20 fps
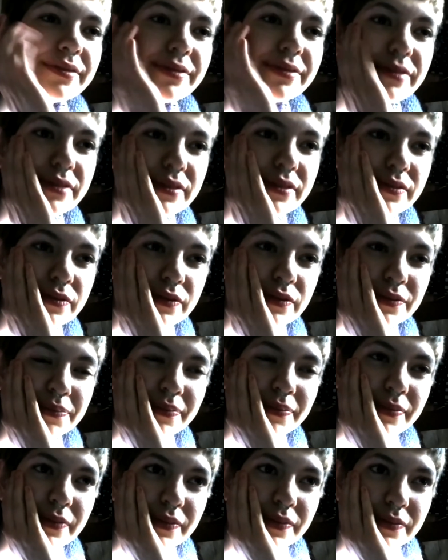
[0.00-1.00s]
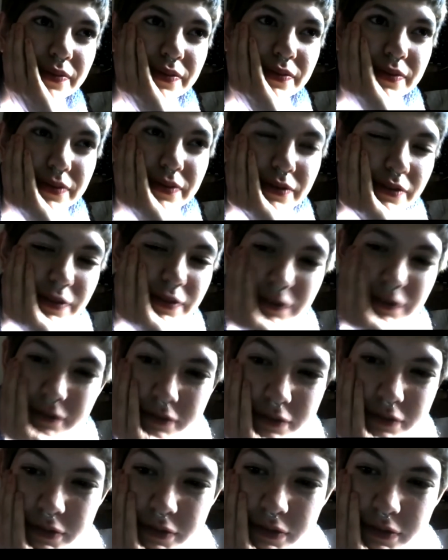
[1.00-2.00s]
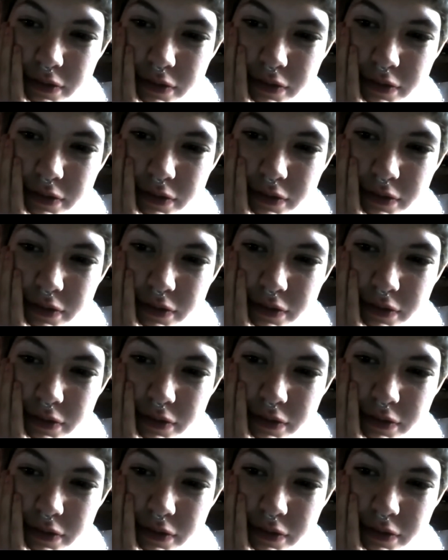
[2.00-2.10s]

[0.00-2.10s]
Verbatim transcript: Learn, get excited about completing